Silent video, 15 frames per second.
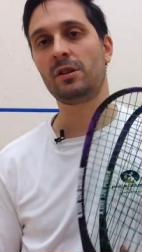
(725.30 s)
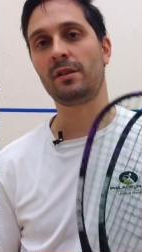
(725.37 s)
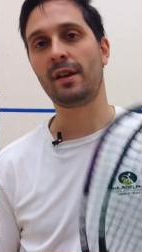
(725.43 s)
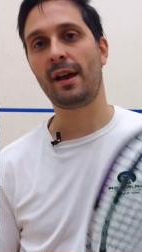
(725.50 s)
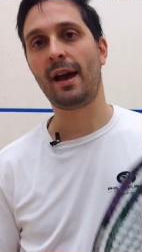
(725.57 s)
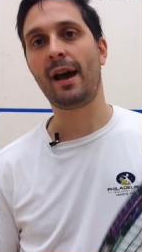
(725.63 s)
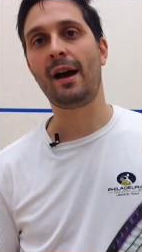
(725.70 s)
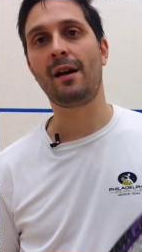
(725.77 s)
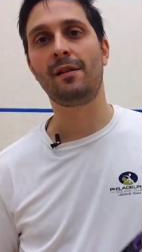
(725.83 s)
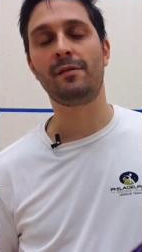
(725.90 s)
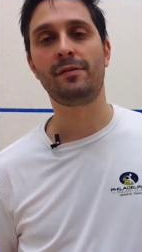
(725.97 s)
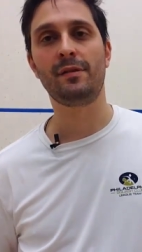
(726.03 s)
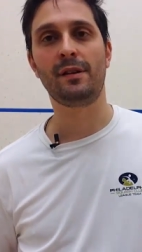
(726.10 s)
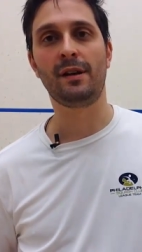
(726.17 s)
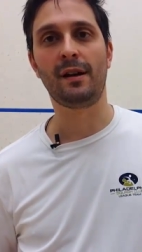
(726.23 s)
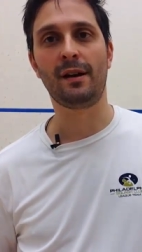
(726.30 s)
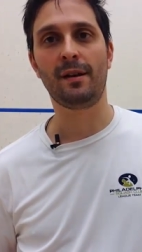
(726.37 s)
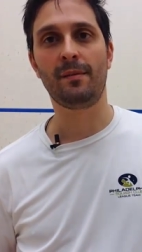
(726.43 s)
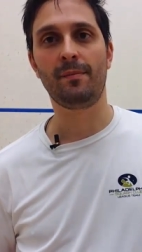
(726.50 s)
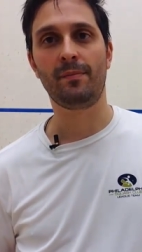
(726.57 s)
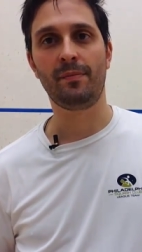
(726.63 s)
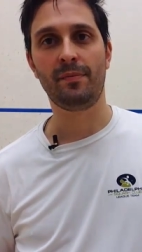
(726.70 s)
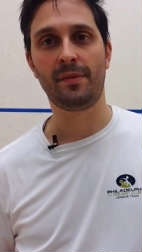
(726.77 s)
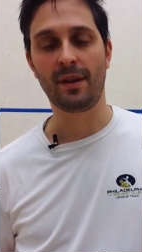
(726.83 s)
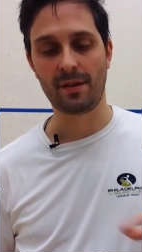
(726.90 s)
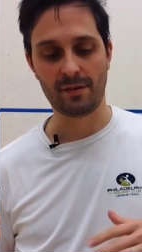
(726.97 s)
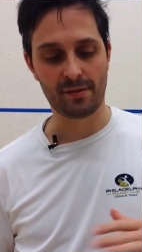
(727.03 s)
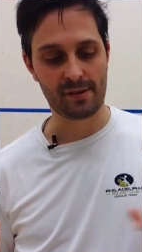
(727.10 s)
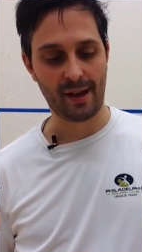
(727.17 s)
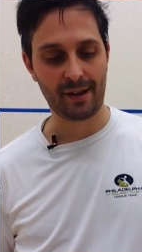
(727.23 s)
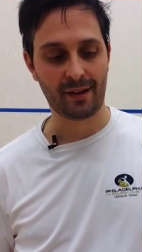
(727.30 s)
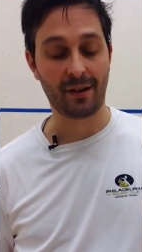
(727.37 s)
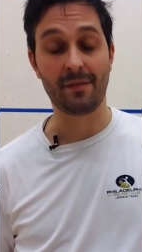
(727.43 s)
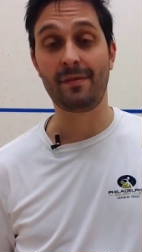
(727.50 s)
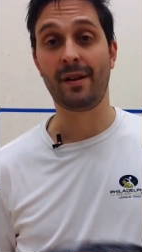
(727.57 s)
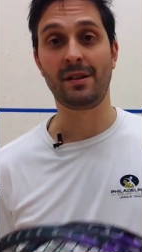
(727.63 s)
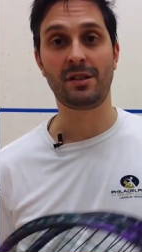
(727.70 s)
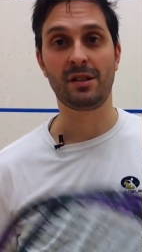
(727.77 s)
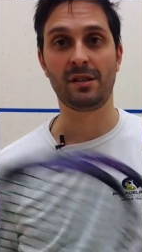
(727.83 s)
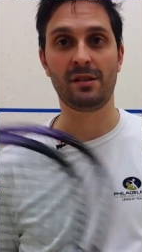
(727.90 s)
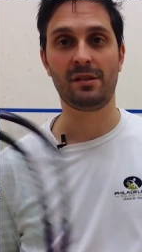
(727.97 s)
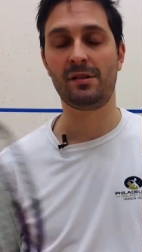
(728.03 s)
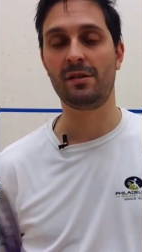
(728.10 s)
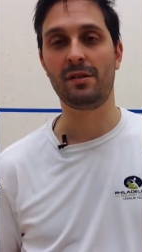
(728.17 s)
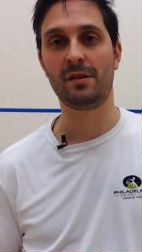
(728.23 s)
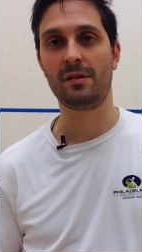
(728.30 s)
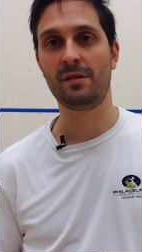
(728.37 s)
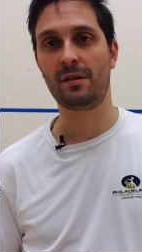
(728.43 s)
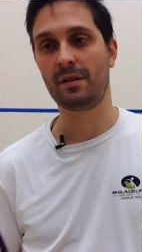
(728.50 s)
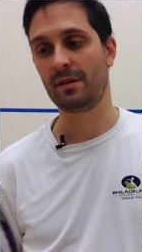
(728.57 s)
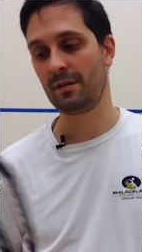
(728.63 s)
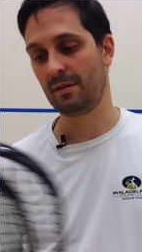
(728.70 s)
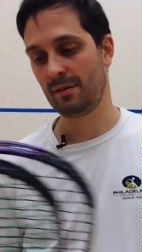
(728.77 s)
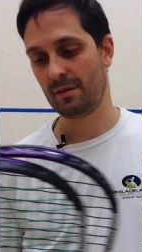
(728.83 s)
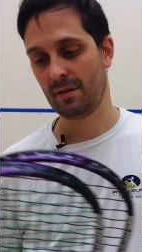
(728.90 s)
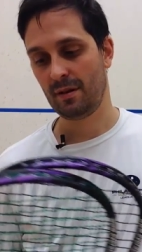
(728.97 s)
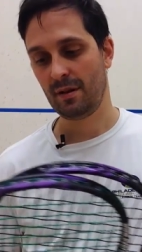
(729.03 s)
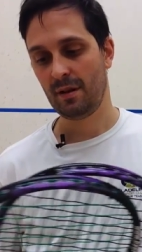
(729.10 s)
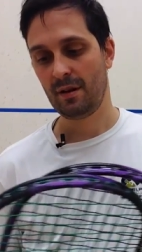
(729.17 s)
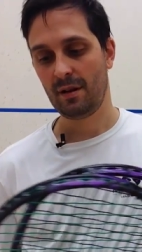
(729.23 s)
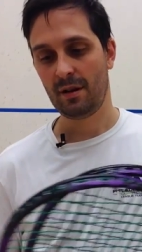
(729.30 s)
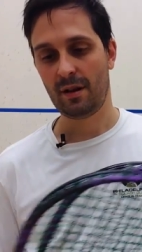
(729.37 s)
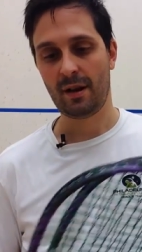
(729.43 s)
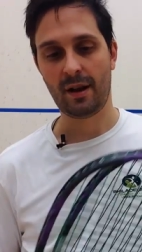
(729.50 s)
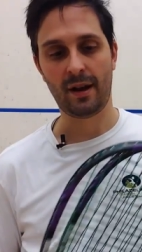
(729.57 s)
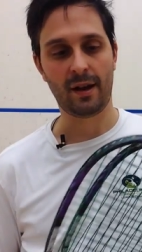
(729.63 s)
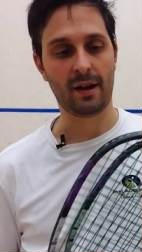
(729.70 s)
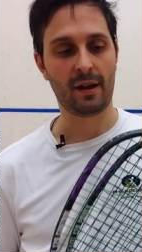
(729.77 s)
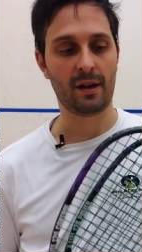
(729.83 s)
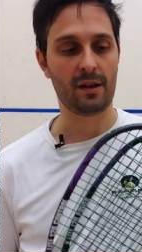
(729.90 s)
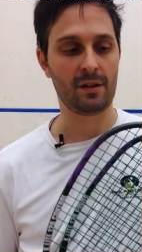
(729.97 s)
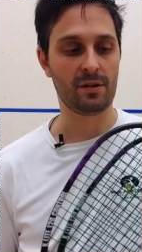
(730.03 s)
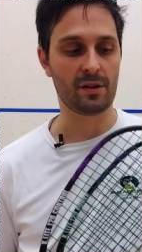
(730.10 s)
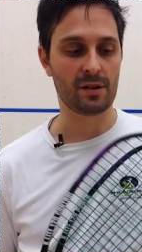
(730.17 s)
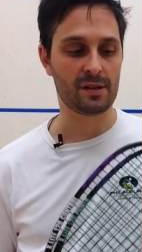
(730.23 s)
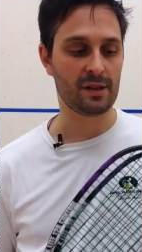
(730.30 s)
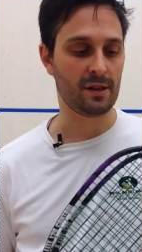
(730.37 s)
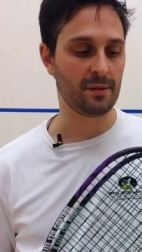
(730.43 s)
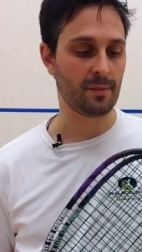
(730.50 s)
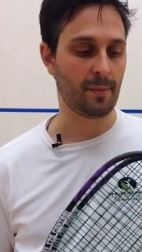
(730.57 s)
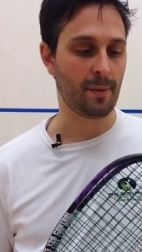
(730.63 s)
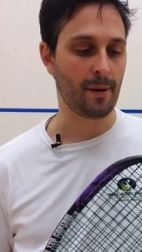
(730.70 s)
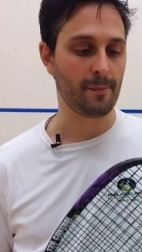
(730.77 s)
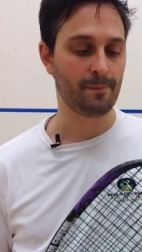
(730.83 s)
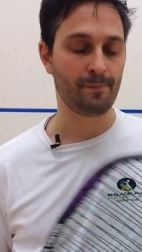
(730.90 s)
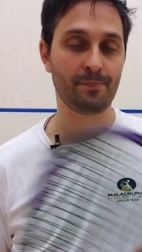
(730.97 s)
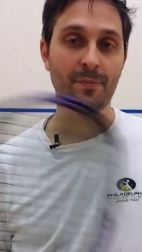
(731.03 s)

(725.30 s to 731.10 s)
they have um, they use that convention so that you can uh, you can tell them apart.